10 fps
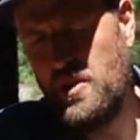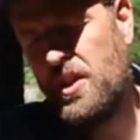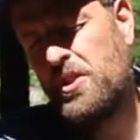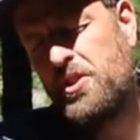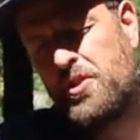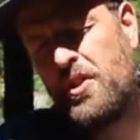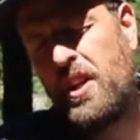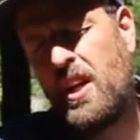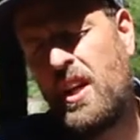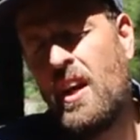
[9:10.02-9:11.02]
a
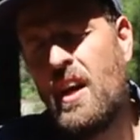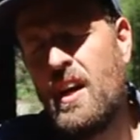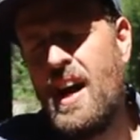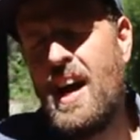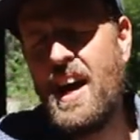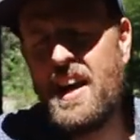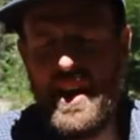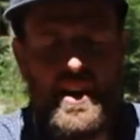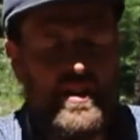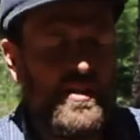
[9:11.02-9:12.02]
tree, I
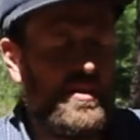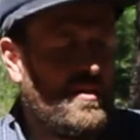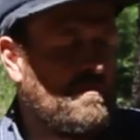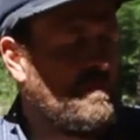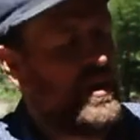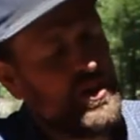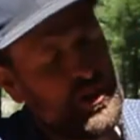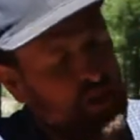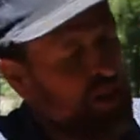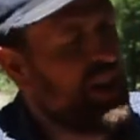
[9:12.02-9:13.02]
am a
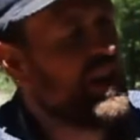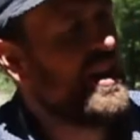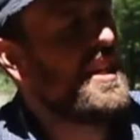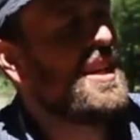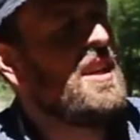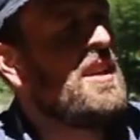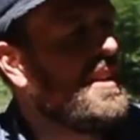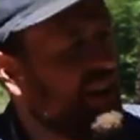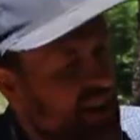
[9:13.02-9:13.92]
tree.